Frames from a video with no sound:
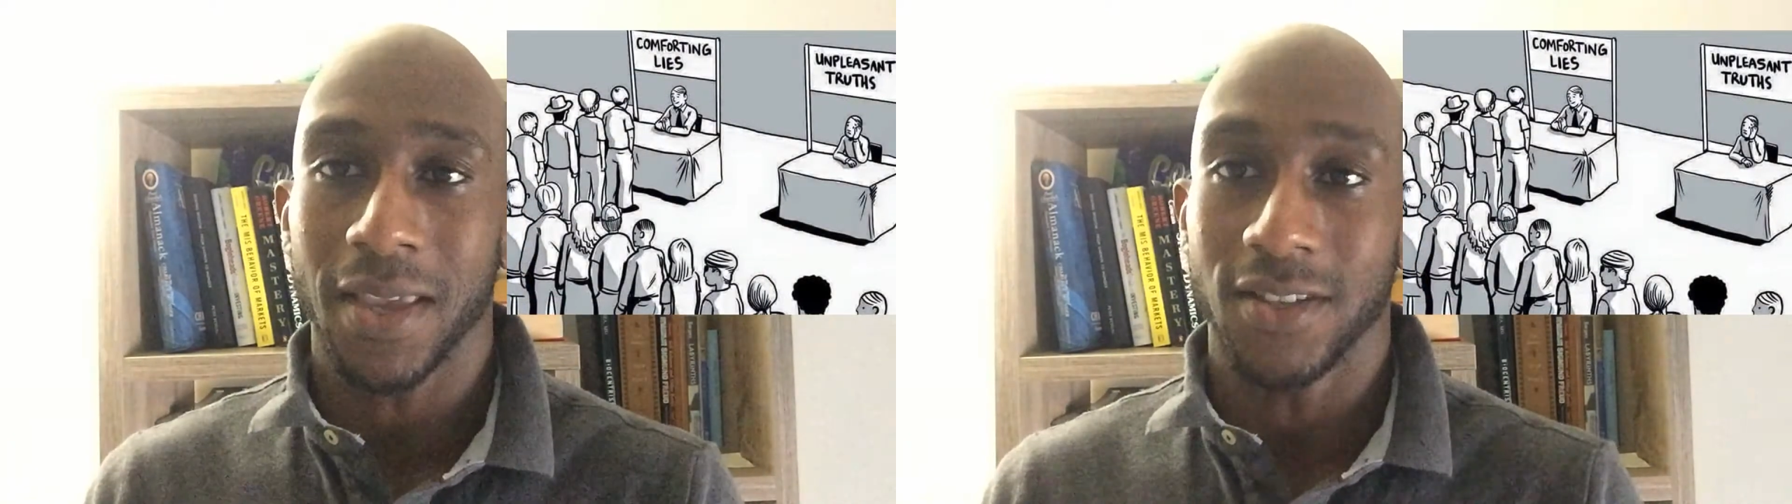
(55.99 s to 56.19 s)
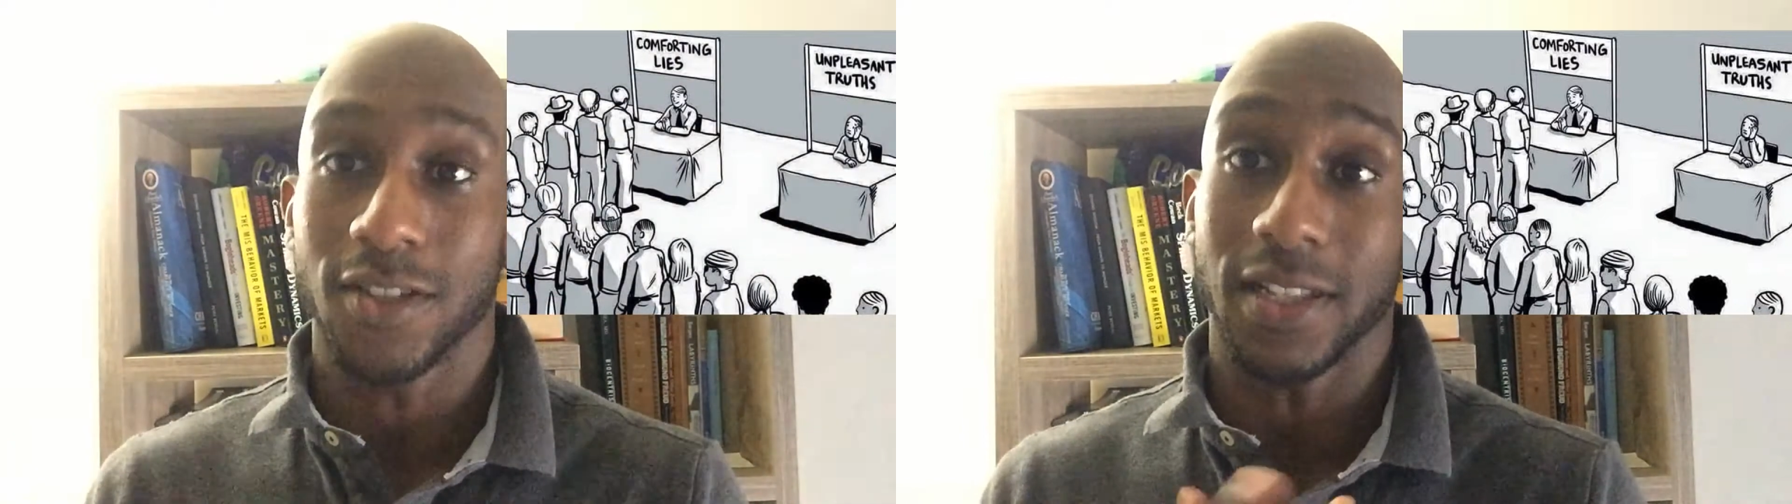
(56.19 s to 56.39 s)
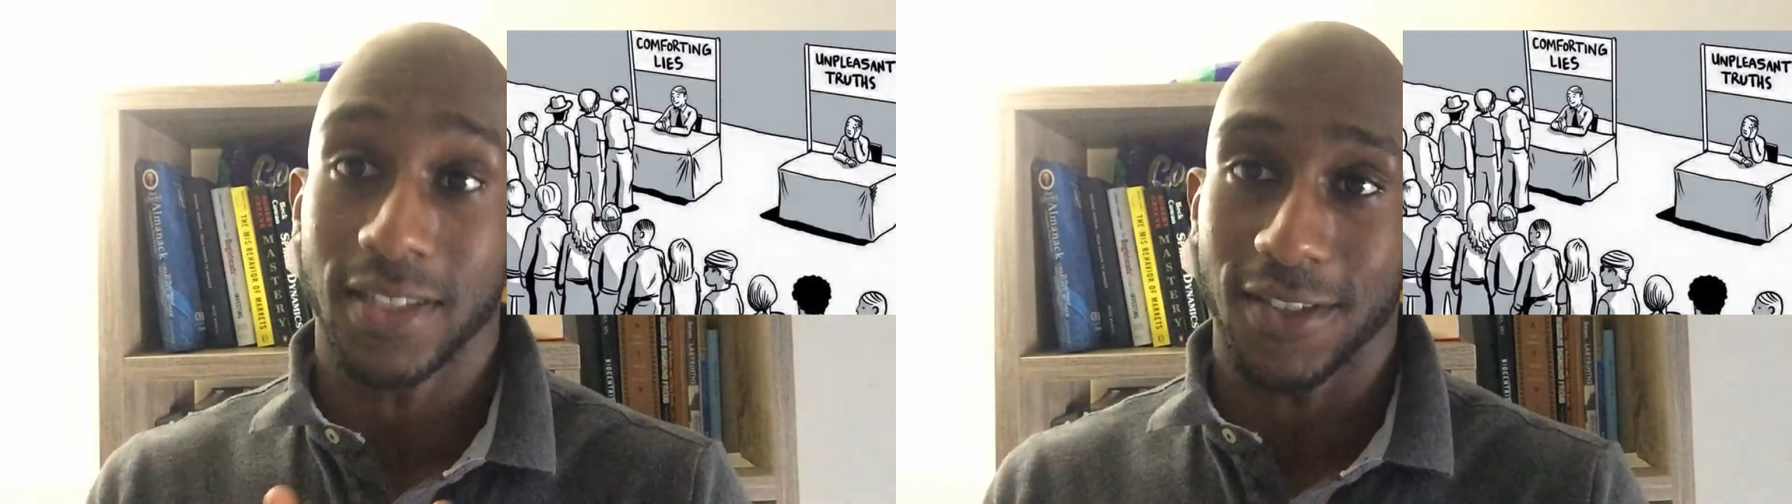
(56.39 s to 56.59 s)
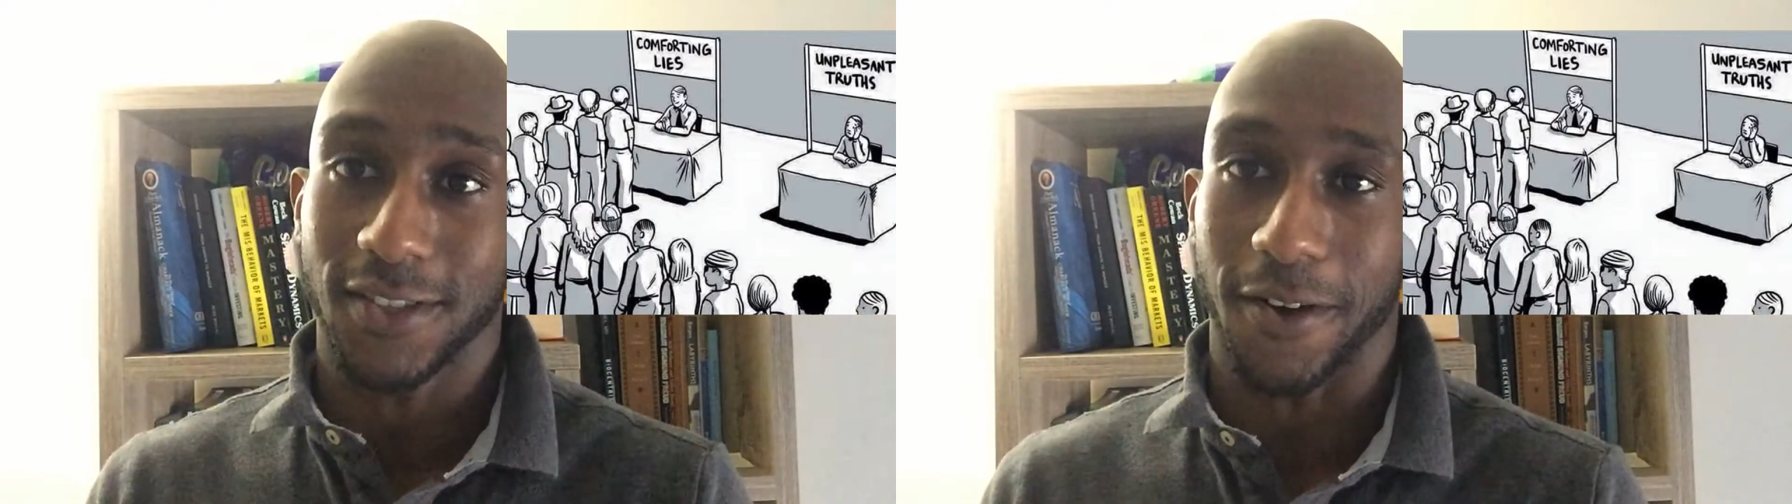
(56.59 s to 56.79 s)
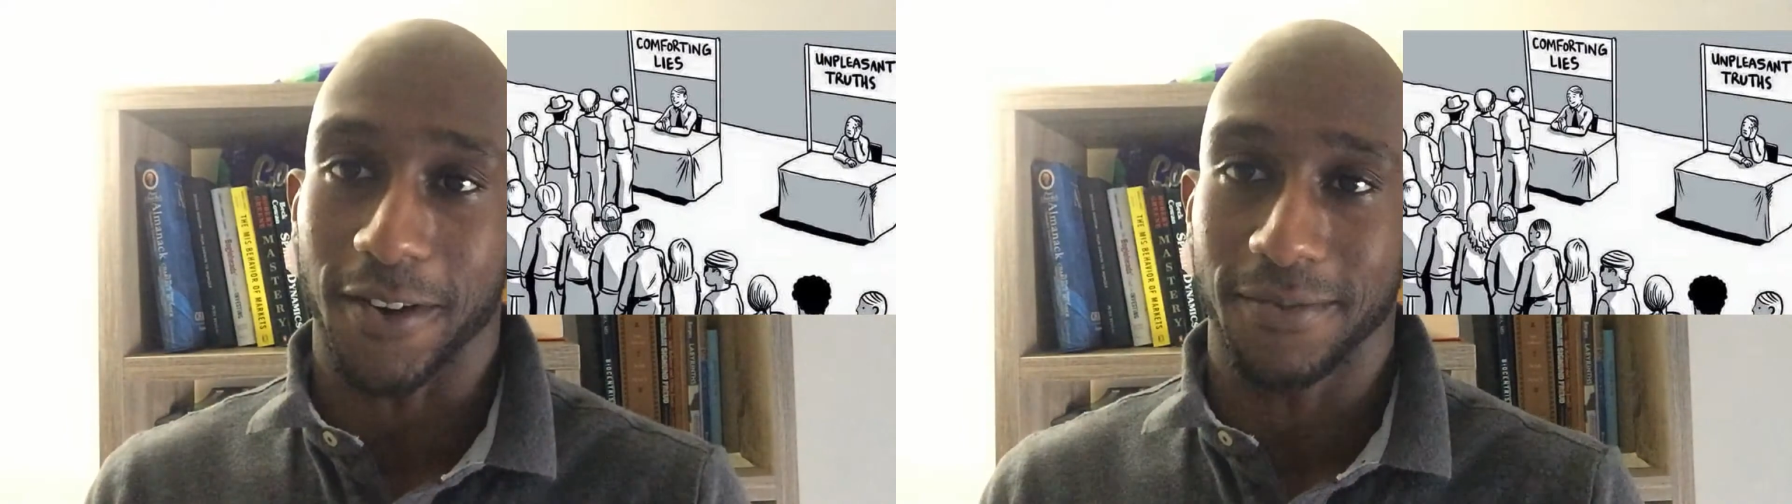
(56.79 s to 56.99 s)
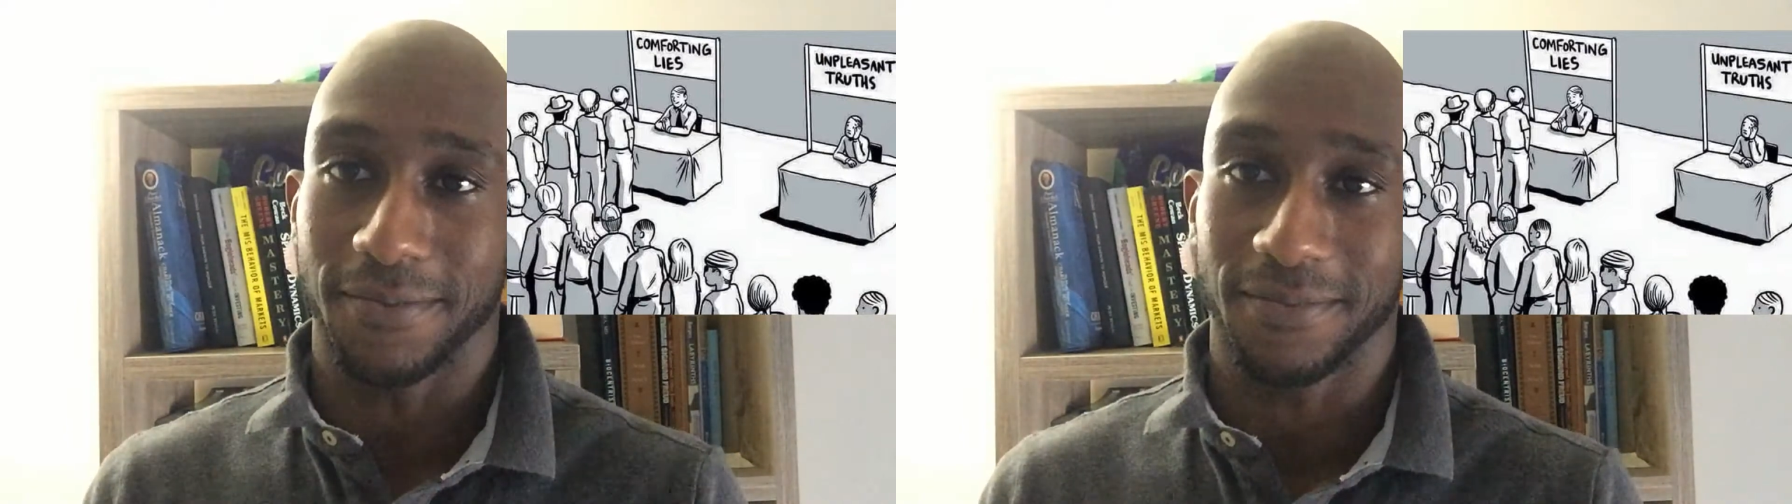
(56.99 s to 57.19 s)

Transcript: So let's get started.